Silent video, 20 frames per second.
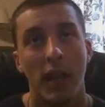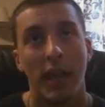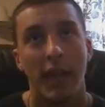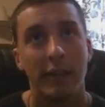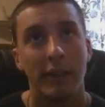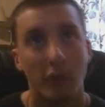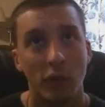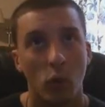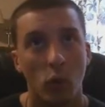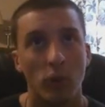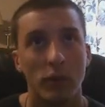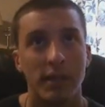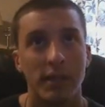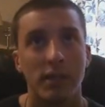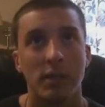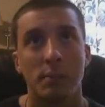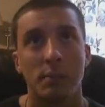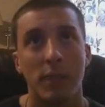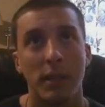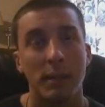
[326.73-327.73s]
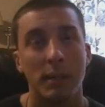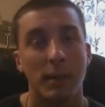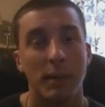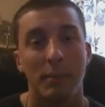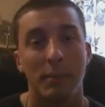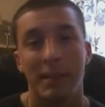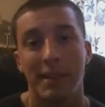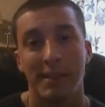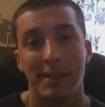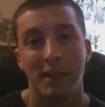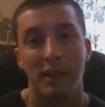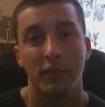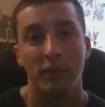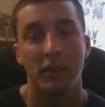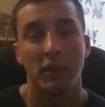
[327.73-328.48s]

And of course I was playing by myself